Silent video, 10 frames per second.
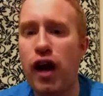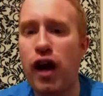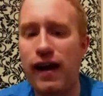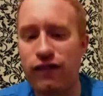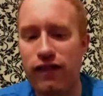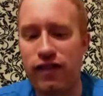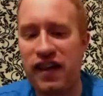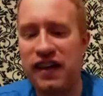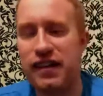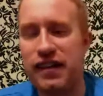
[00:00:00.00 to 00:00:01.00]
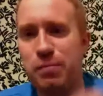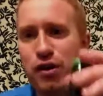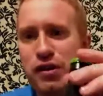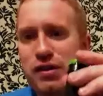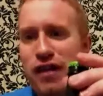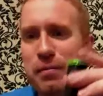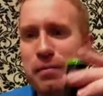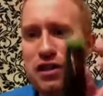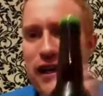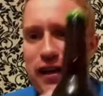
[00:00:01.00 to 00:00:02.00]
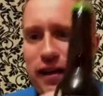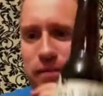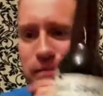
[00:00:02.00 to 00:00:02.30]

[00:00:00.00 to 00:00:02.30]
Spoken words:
I think this brewery is very much like?